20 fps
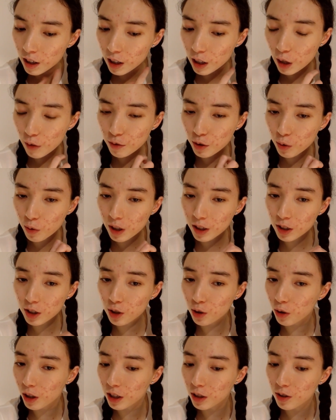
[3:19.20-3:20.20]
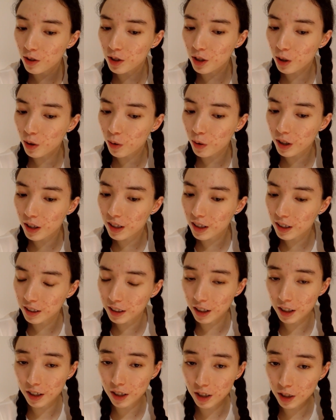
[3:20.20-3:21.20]
If you once try to do it and
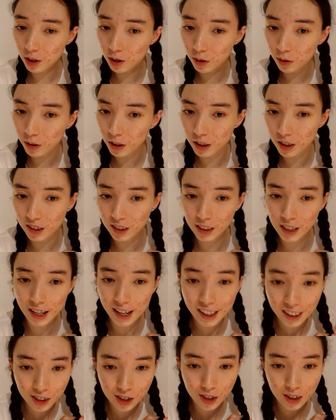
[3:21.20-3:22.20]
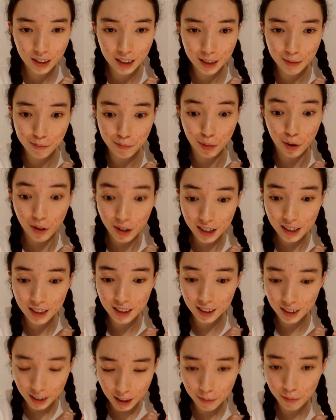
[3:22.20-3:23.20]
get into it, it's actually pretty
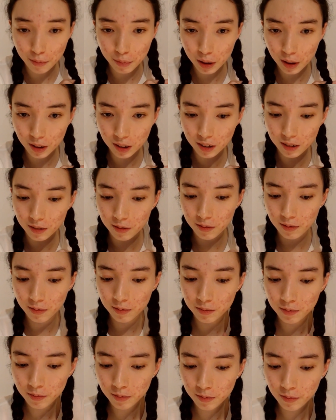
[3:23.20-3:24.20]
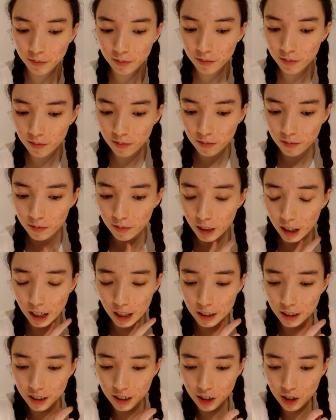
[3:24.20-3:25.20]
simple,
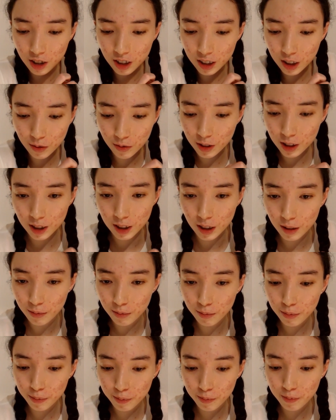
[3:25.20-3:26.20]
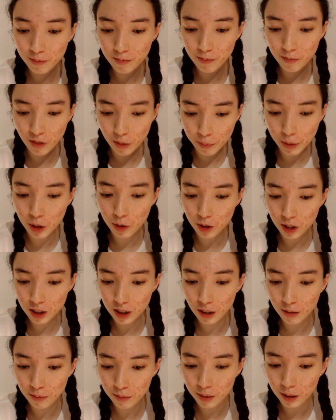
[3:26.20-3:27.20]
and it's just the most
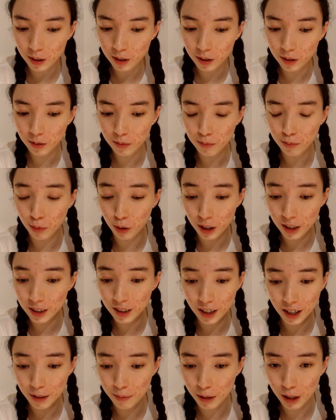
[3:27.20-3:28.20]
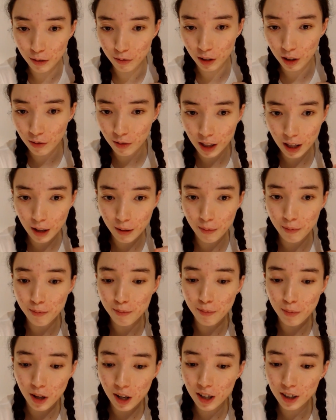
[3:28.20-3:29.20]
simple braid type ever. There are
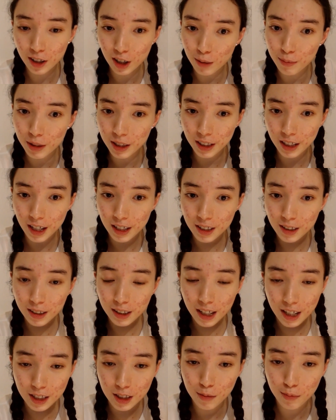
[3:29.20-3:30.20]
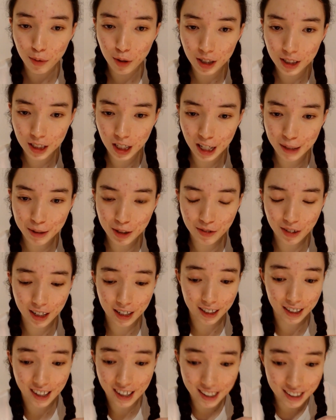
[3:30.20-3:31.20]
more complicated braid types that I
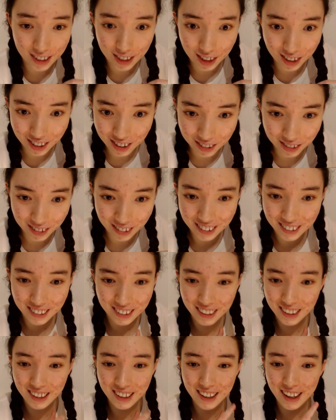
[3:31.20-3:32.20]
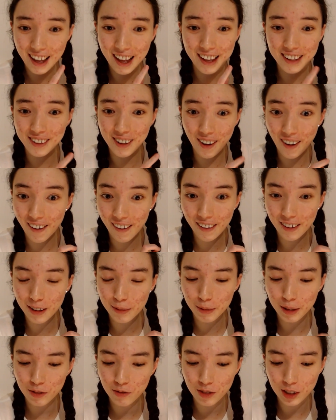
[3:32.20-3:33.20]
can't do at all,
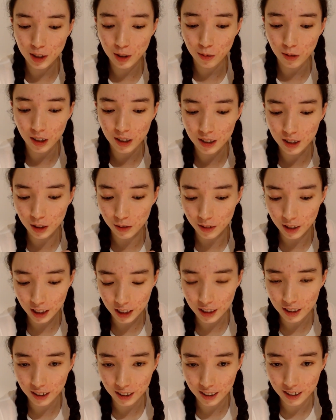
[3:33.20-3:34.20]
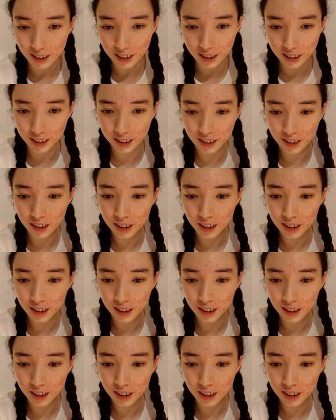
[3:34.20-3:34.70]
but this one is the easiest.